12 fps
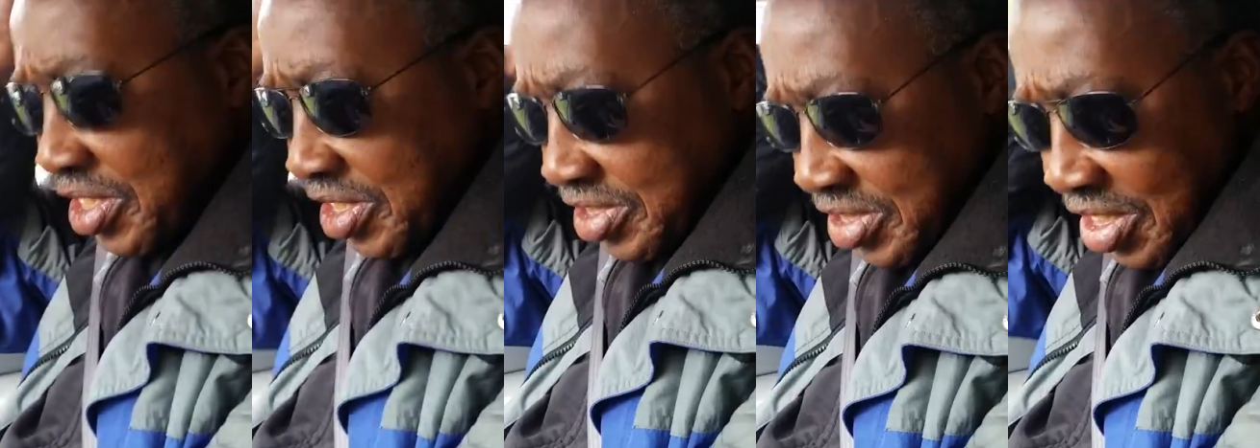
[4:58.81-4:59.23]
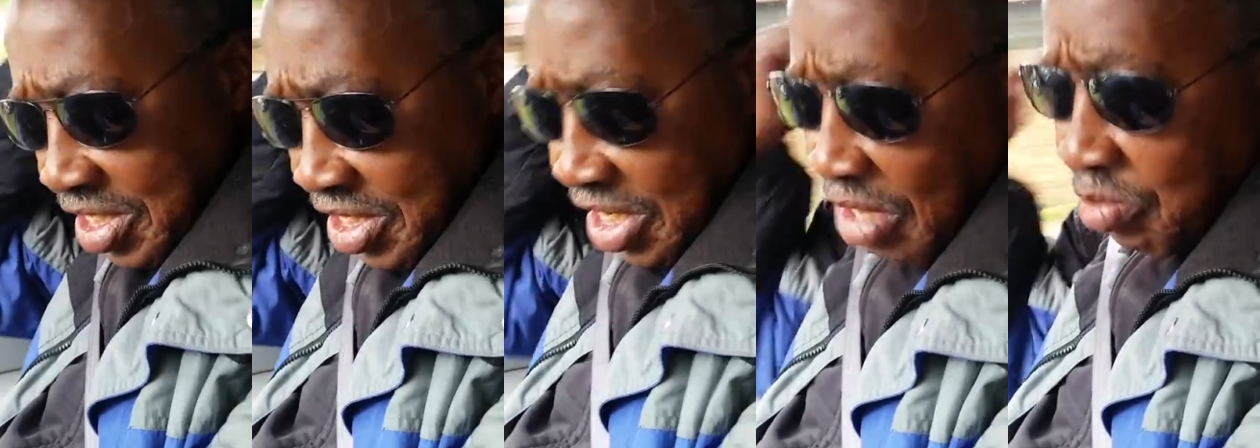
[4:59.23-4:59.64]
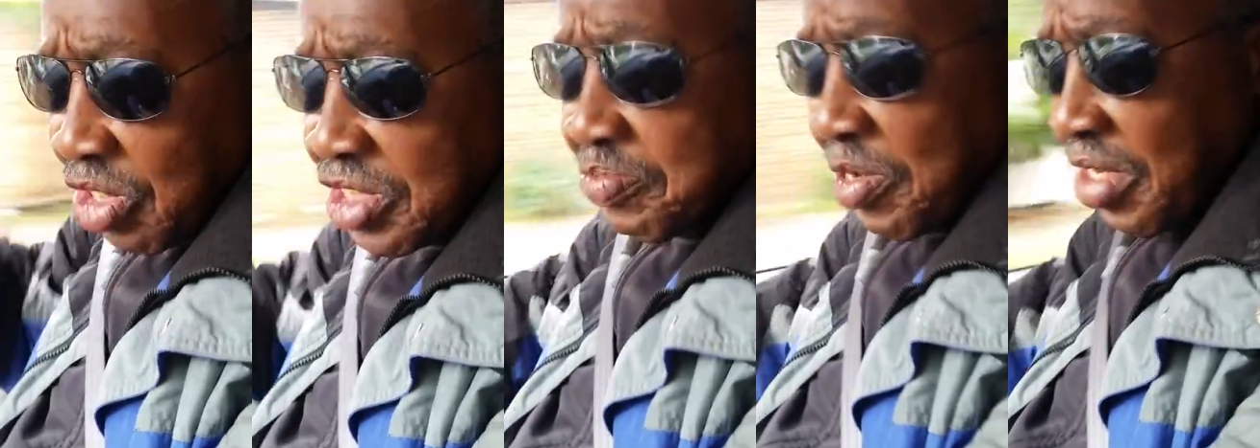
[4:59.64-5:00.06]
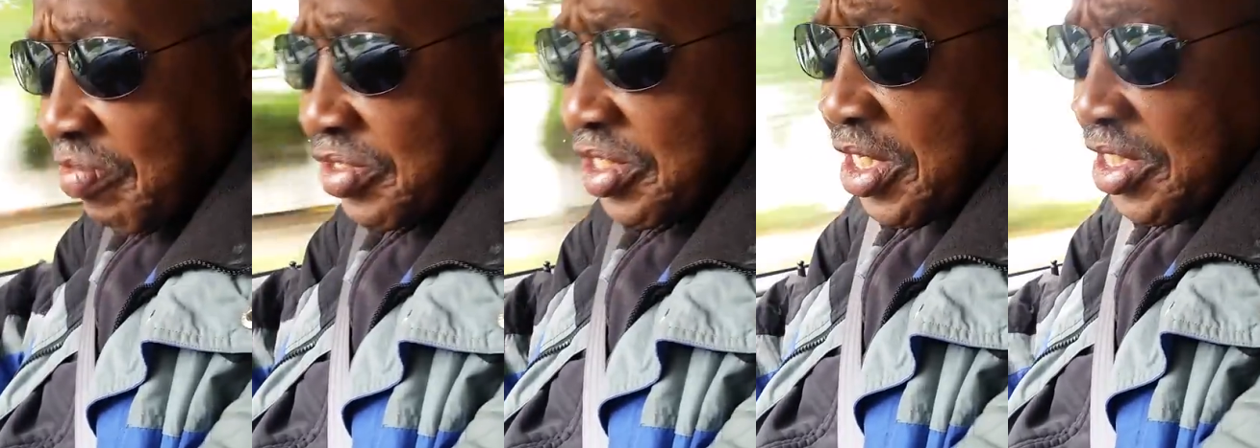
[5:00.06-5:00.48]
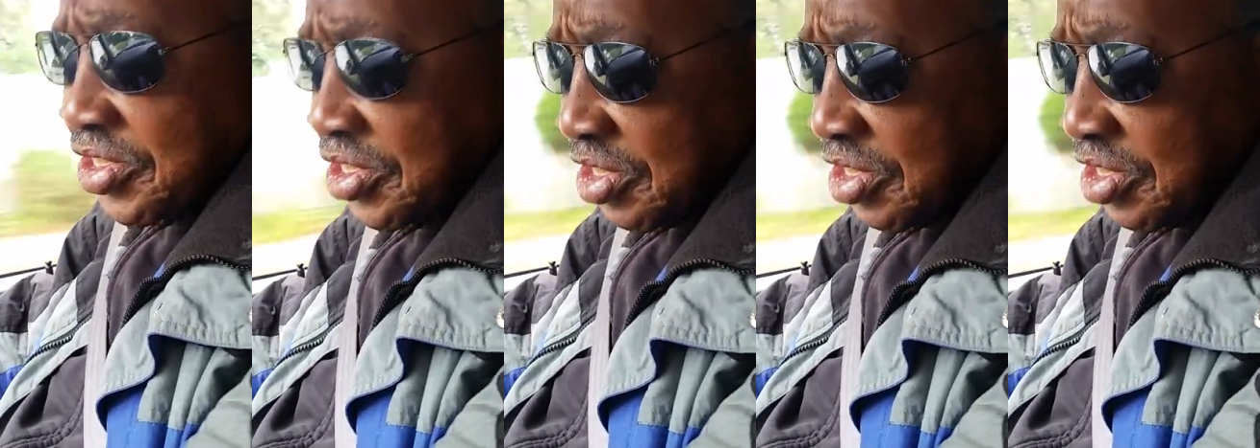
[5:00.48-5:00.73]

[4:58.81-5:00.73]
I was part of the nation for